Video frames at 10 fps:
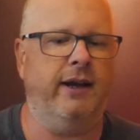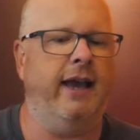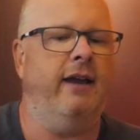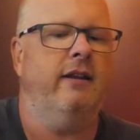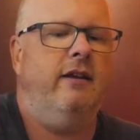
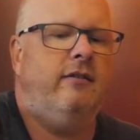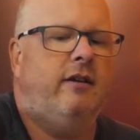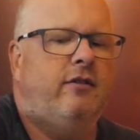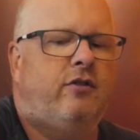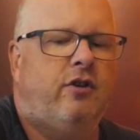again, this
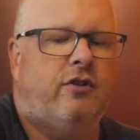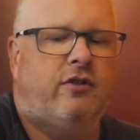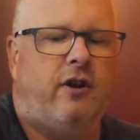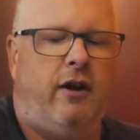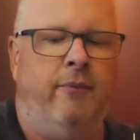is
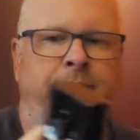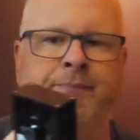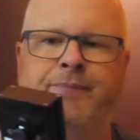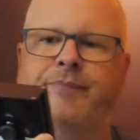just, yeah,